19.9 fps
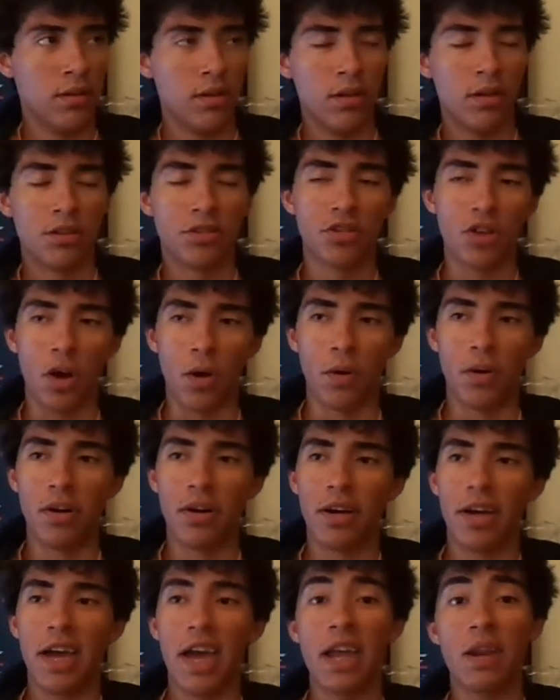So,
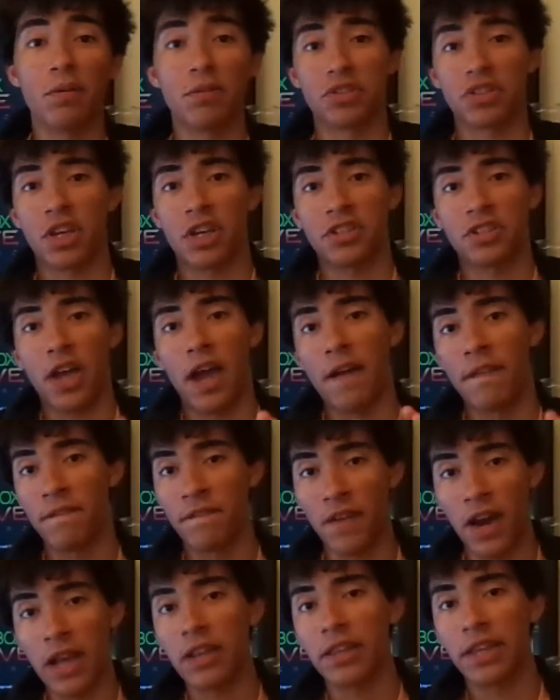anyways, guys, I
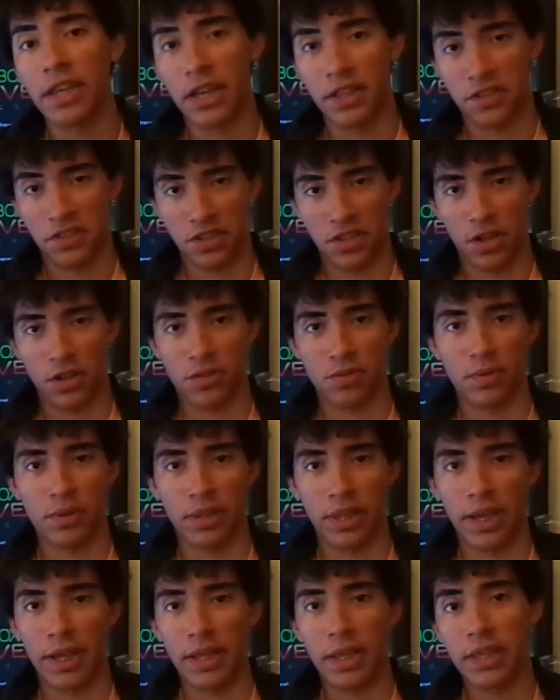finally got the CR3
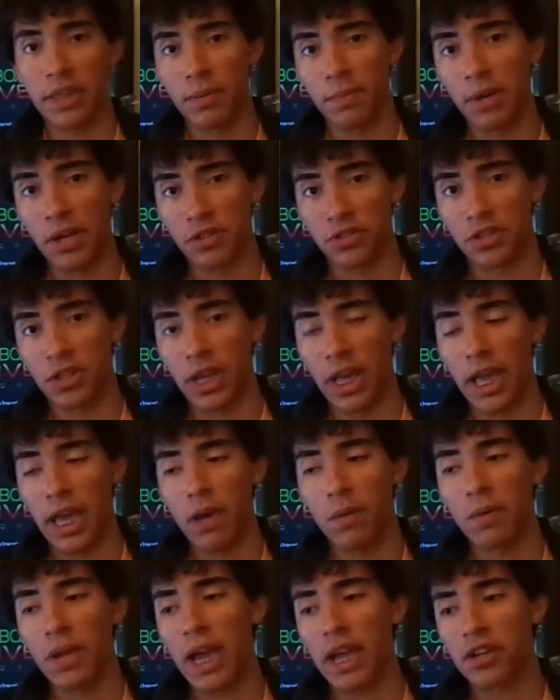LITE in the mail today,
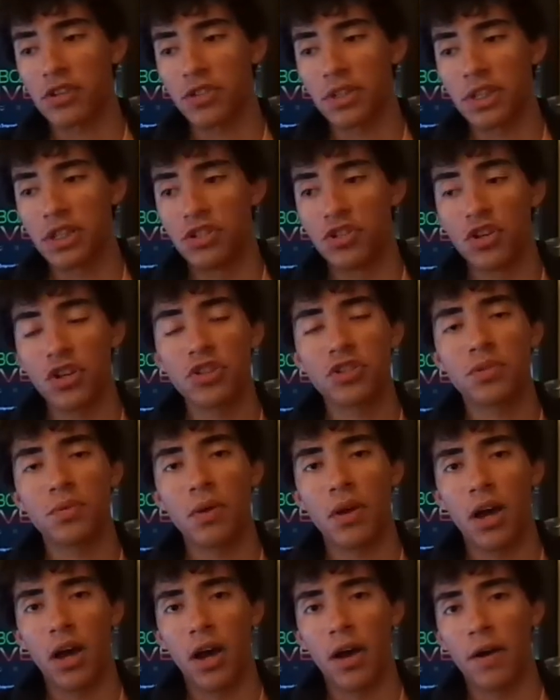and we actually just
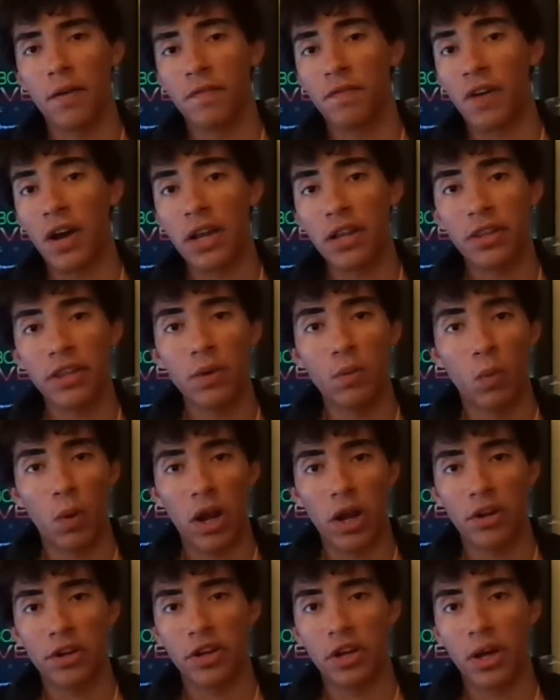finally
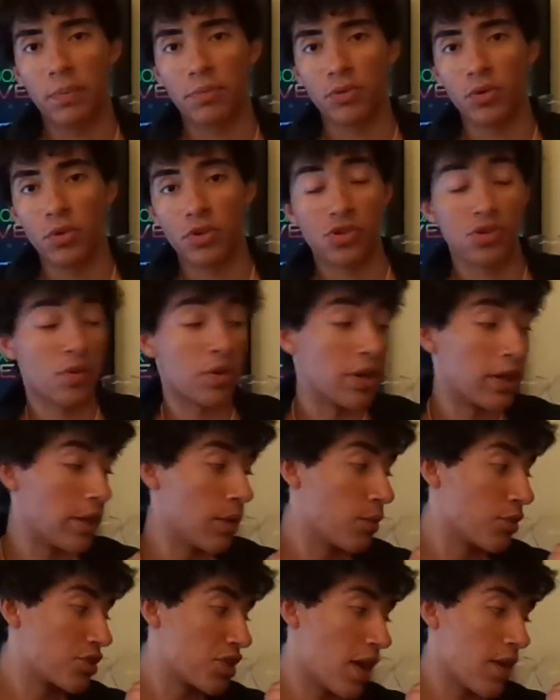wired it up to a
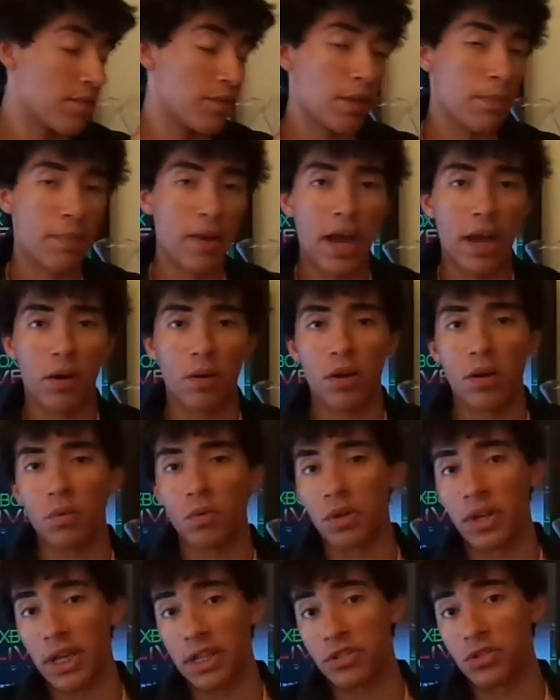Trinity, which I have in the background
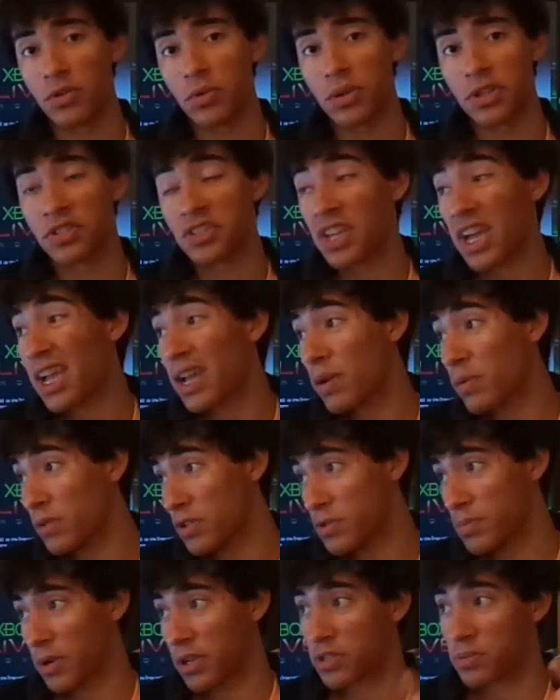we'll get to in a second,
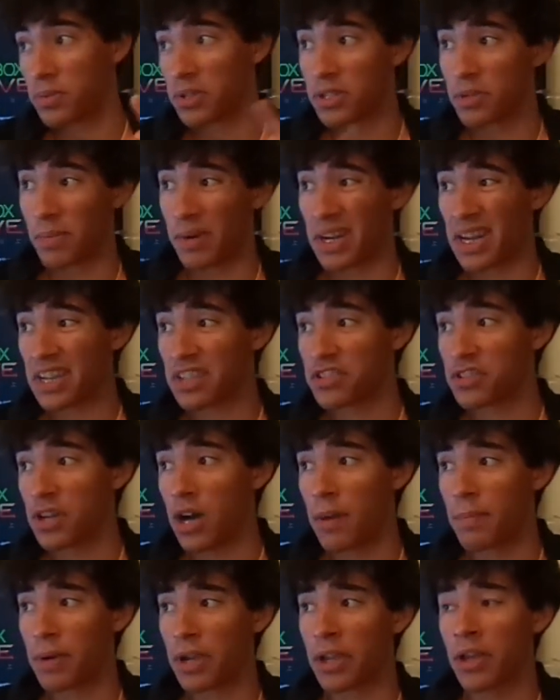which brings me to my next
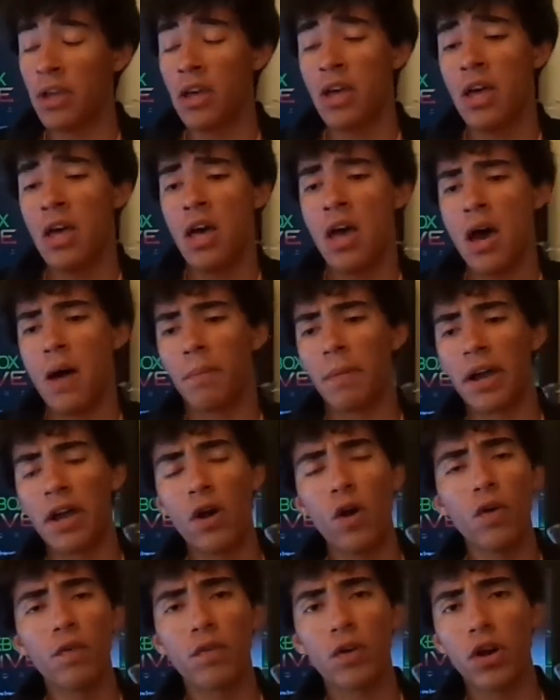topic. My
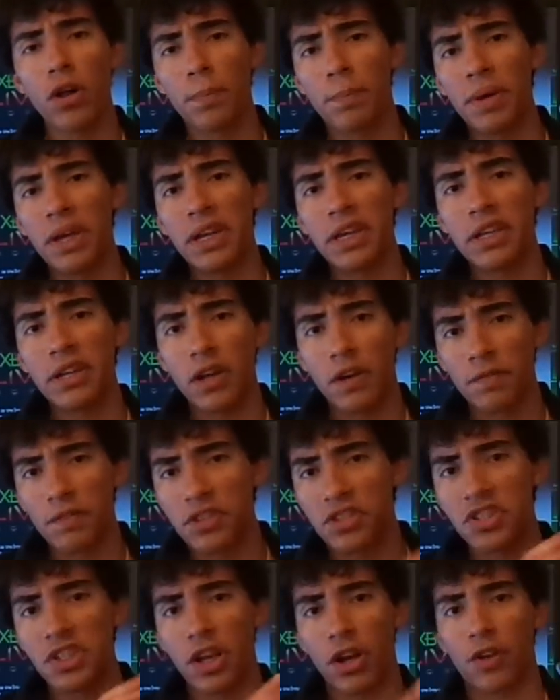overall opinion of the
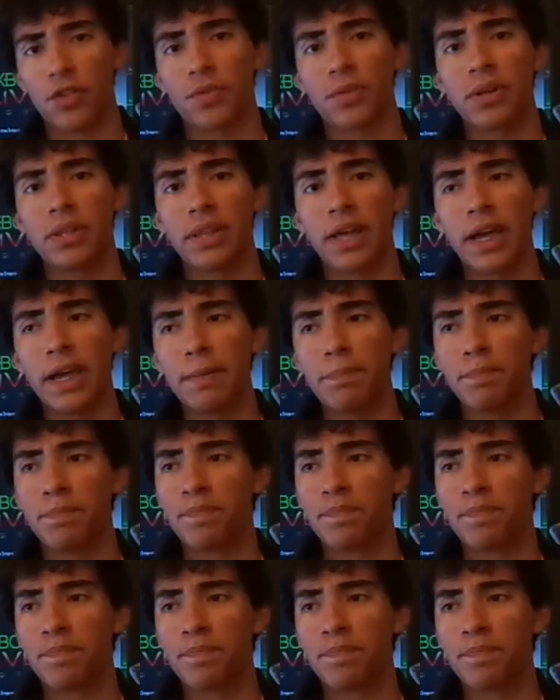CR3 LITE,